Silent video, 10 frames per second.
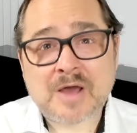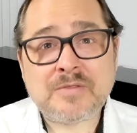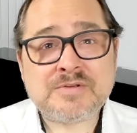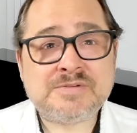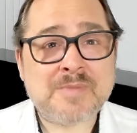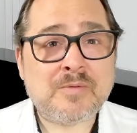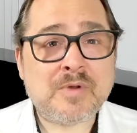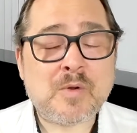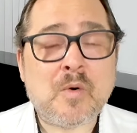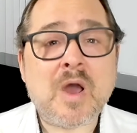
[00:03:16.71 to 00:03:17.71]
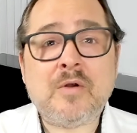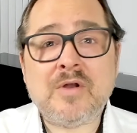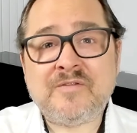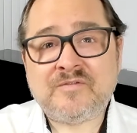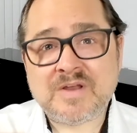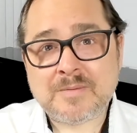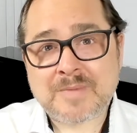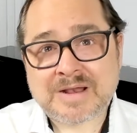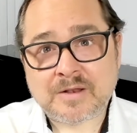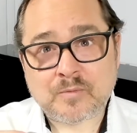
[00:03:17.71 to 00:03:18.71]
others may require a
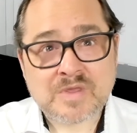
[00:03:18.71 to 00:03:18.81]
fundamental